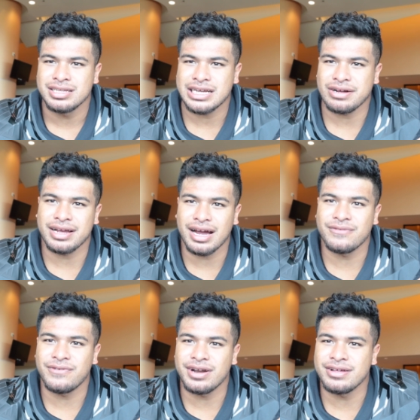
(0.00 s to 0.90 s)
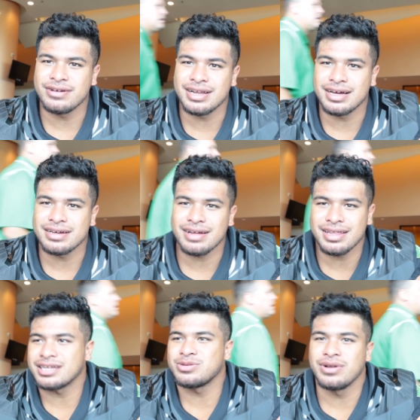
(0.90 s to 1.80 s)
take out the guy in front of you, and uh,
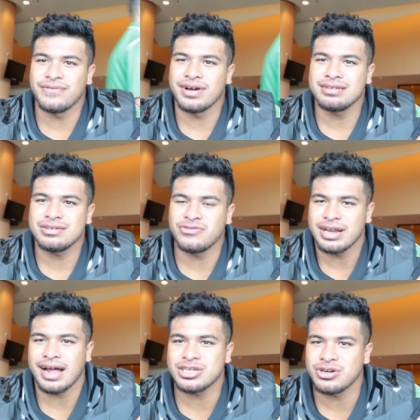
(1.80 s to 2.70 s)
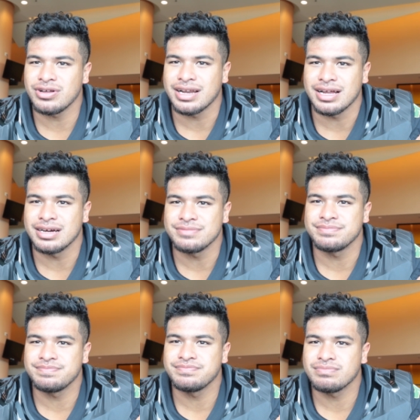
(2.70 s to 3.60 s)
I think it's really fun, really natural. And
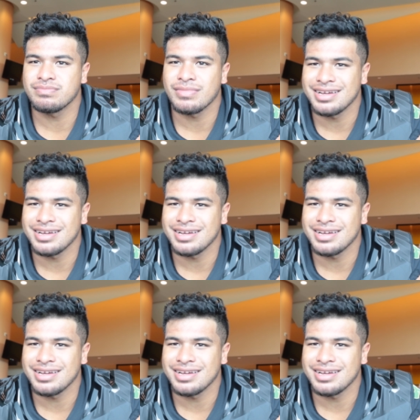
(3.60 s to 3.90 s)
uh,